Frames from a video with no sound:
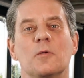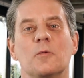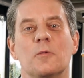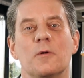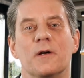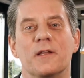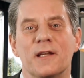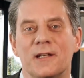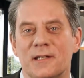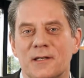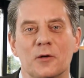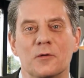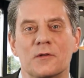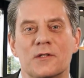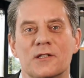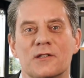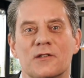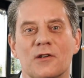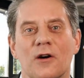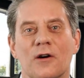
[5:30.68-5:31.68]
when they don't
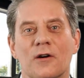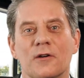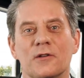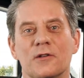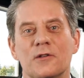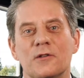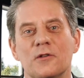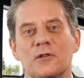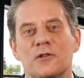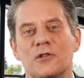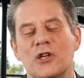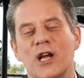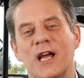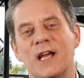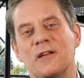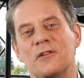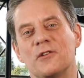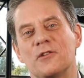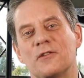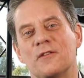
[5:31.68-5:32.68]
start to
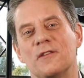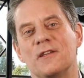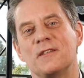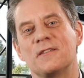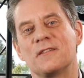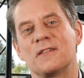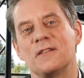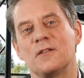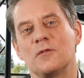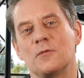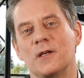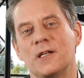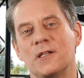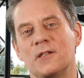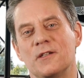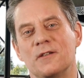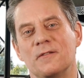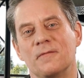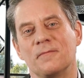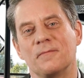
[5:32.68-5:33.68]
change this
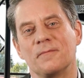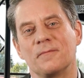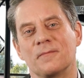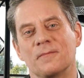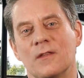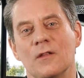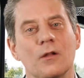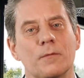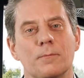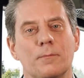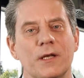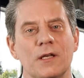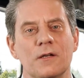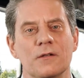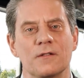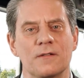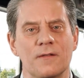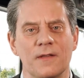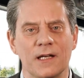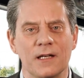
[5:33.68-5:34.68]
situation. Not
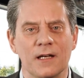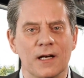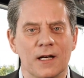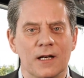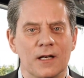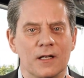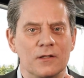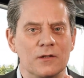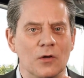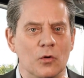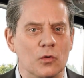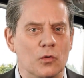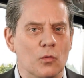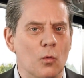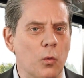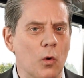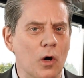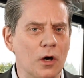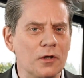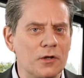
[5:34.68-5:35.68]
because they don't
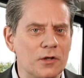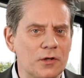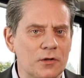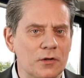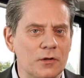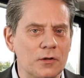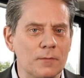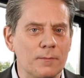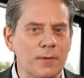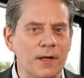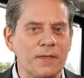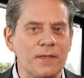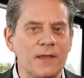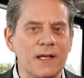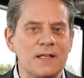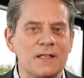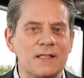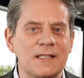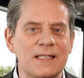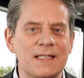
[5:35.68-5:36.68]
want to, but
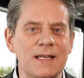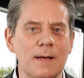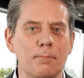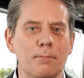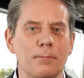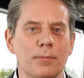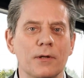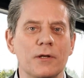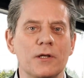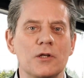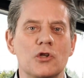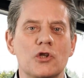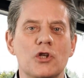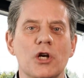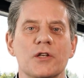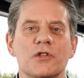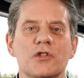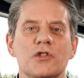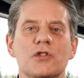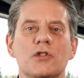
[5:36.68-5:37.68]
they simply
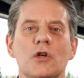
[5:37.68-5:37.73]
just